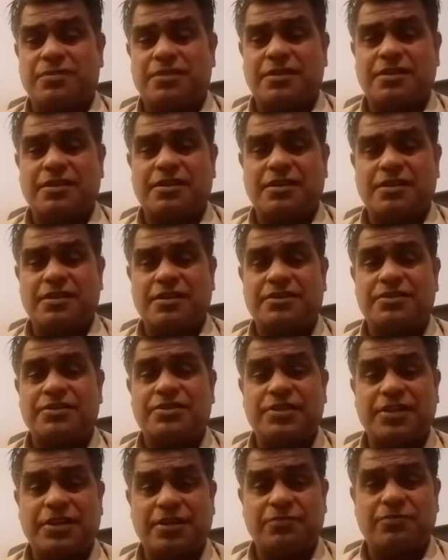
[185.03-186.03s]
uh,
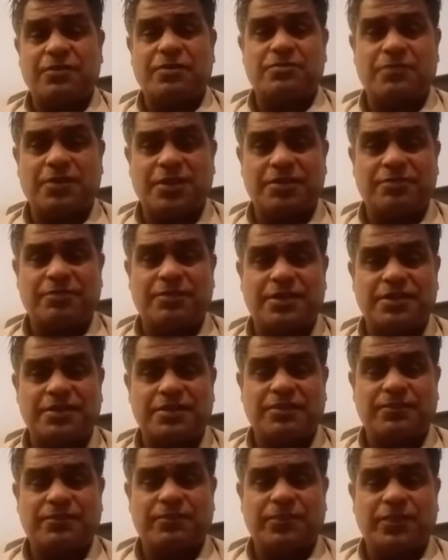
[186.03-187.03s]
genuine
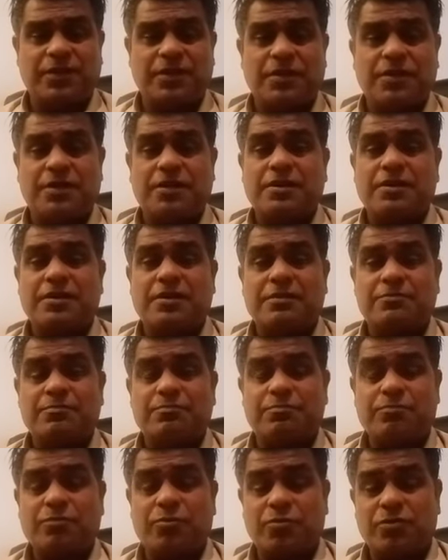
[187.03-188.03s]
migrants.
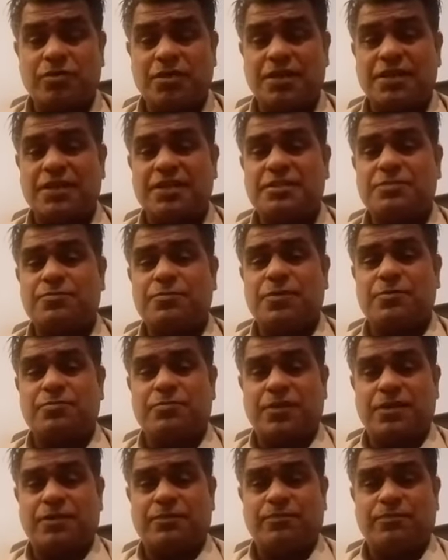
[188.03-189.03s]
Portuguese
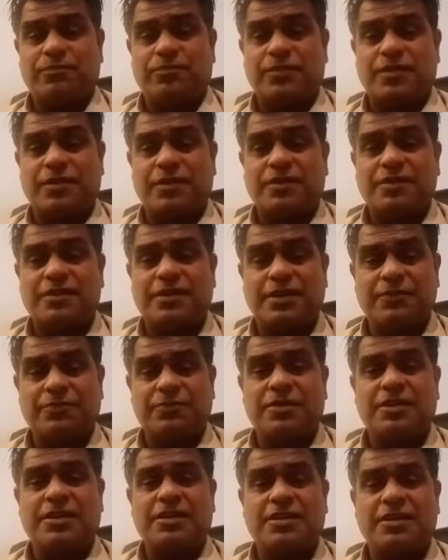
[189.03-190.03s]
people
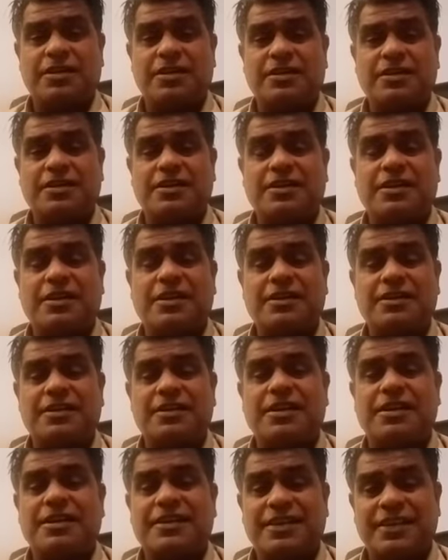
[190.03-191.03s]
definitely
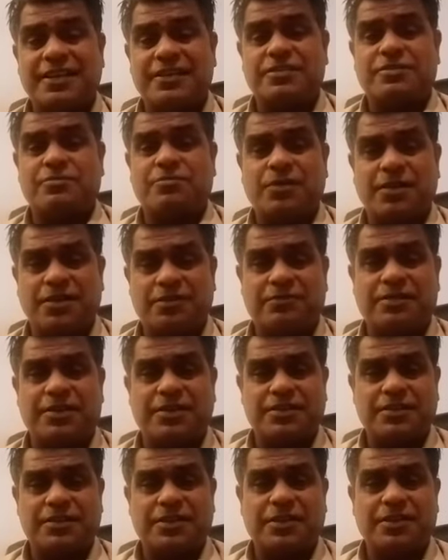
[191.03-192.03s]
not against
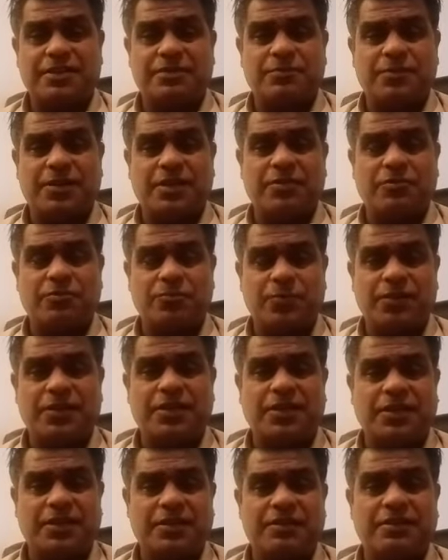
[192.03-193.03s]
migrants in my
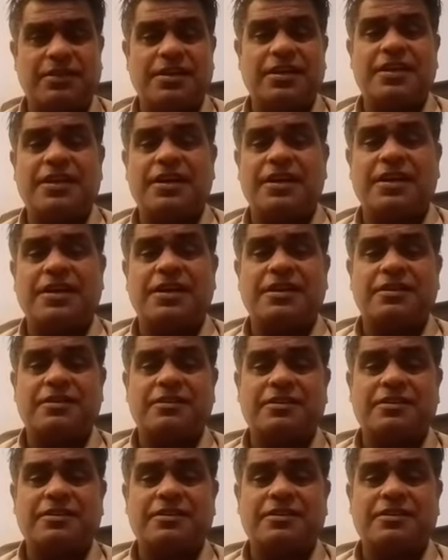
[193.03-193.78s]
opinion they are